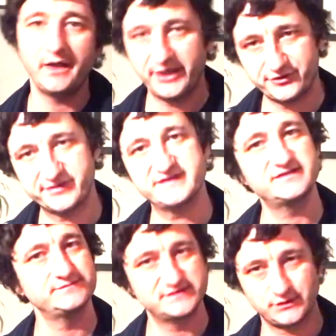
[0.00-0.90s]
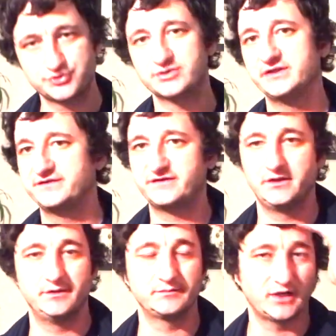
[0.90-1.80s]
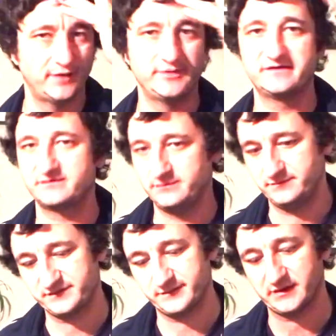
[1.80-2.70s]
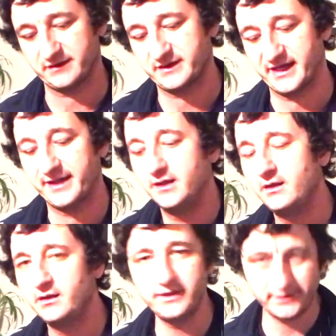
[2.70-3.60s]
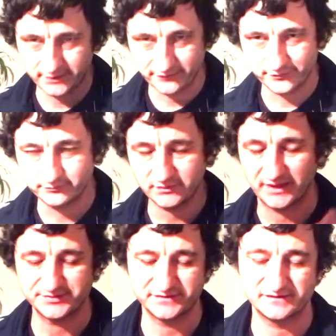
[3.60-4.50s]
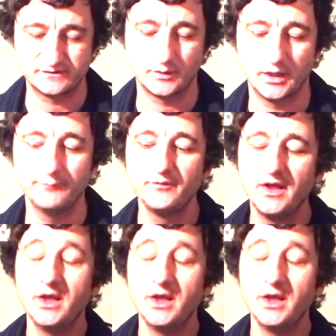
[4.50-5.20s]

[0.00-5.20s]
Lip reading: Anarchism, socialism, communism, something like that, and other options as well.